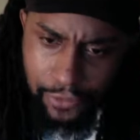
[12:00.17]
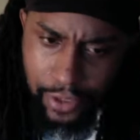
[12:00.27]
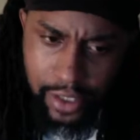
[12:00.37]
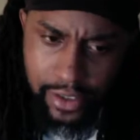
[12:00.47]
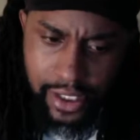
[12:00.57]

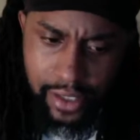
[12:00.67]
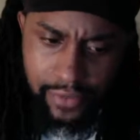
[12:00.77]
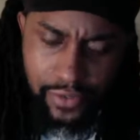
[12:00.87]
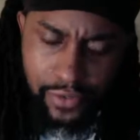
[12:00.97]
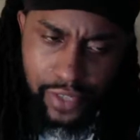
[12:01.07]
yourself
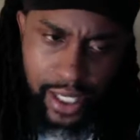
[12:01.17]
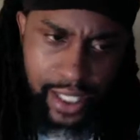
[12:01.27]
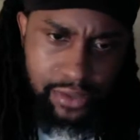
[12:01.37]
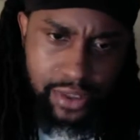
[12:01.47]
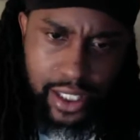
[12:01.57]
if you feel like
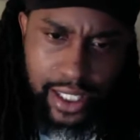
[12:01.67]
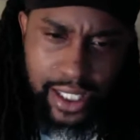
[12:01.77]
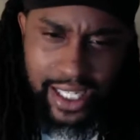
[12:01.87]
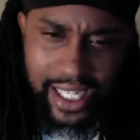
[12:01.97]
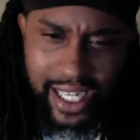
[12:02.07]
you're stuck at
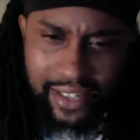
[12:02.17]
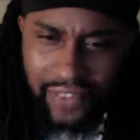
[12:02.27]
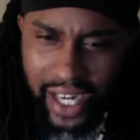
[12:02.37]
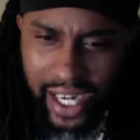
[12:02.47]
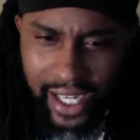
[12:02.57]
that 9 to
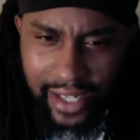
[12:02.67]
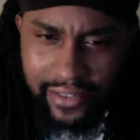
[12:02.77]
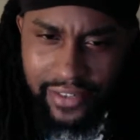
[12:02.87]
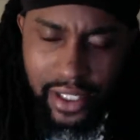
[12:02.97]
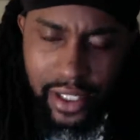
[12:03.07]
5
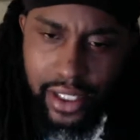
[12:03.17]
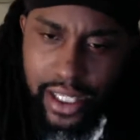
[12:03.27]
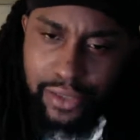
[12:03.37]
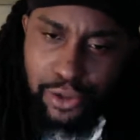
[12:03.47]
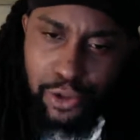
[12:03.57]

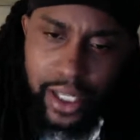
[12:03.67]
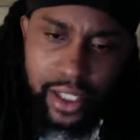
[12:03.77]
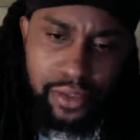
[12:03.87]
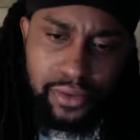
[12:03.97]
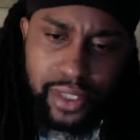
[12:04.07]
and you're trying to
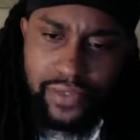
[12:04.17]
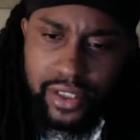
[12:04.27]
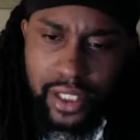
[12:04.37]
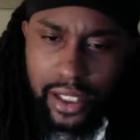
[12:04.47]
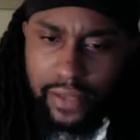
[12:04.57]
do different
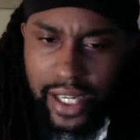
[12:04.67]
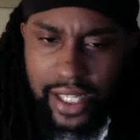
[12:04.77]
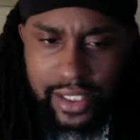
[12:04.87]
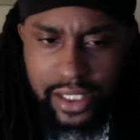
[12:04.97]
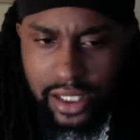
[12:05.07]
stuff. Like I
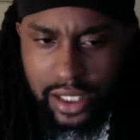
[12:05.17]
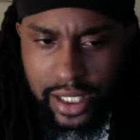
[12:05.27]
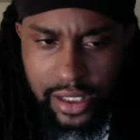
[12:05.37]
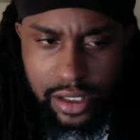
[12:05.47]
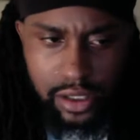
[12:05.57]
said, just look
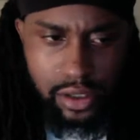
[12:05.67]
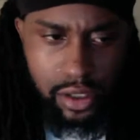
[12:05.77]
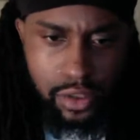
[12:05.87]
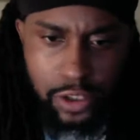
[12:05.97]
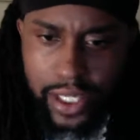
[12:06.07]
into,
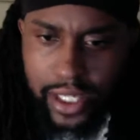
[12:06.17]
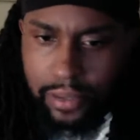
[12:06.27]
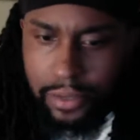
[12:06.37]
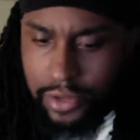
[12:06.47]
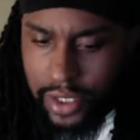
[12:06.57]
creating
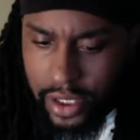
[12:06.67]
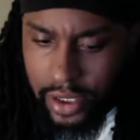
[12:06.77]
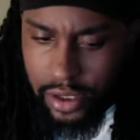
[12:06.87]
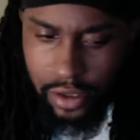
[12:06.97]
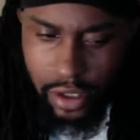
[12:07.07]
music,
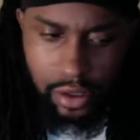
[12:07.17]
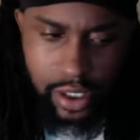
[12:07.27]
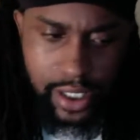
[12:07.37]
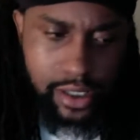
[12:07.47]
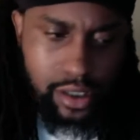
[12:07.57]

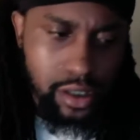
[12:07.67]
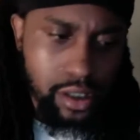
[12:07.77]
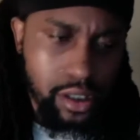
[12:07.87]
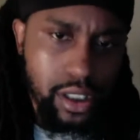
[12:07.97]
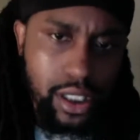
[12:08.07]
look
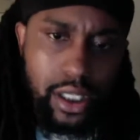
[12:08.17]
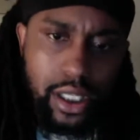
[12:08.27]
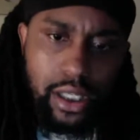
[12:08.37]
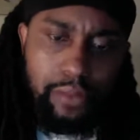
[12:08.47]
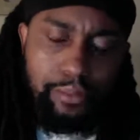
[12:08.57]
into
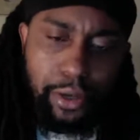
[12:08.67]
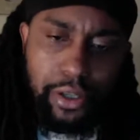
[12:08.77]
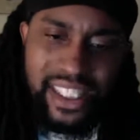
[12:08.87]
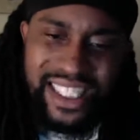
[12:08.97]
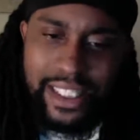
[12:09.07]

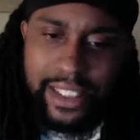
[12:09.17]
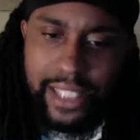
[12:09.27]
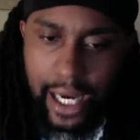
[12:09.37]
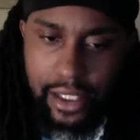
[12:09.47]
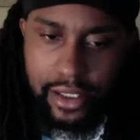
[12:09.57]
purchasing
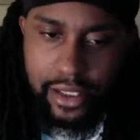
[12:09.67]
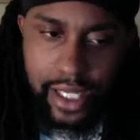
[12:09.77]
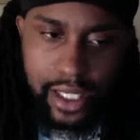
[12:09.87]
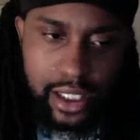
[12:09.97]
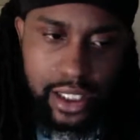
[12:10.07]
stocks
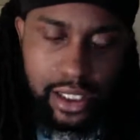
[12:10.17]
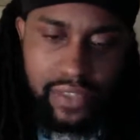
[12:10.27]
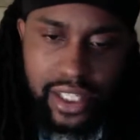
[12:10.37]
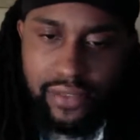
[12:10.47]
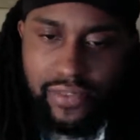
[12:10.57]
that give
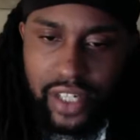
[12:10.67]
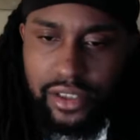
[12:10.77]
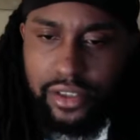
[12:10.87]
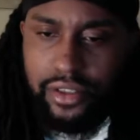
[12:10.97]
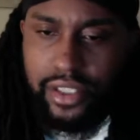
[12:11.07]
the
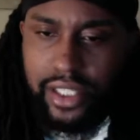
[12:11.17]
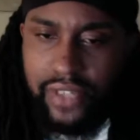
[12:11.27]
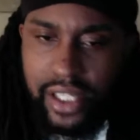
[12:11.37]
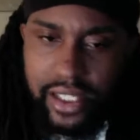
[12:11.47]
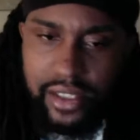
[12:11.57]
investors
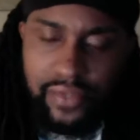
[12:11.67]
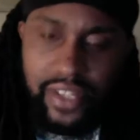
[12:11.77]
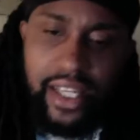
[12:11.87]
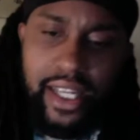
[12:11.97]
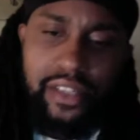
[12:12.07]
dividends of
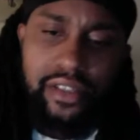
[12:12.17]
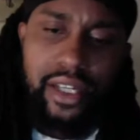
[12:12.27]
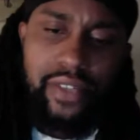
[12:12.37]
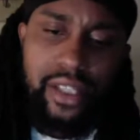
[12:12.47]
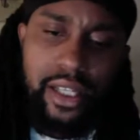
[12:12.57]
that nature and everything.